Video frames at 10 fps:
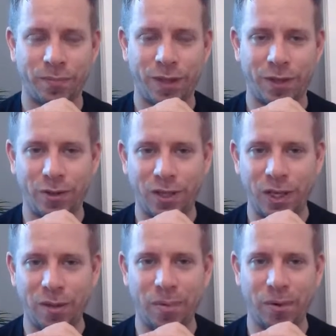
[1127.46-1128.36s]
Can you
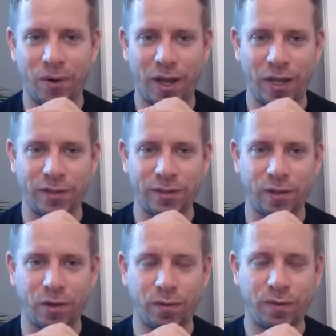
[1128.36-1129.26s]
keep your head
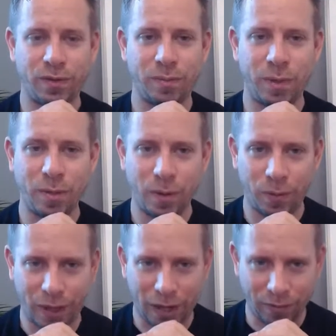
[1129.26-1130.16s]
soft? Maybe you want
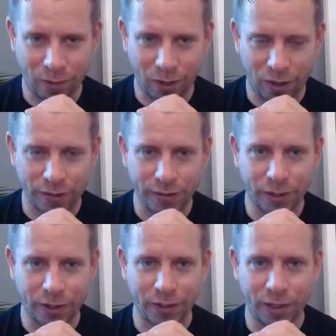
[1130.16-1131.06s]
to have your eyes
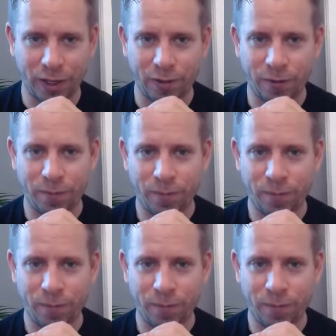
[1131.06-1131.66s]
looking down.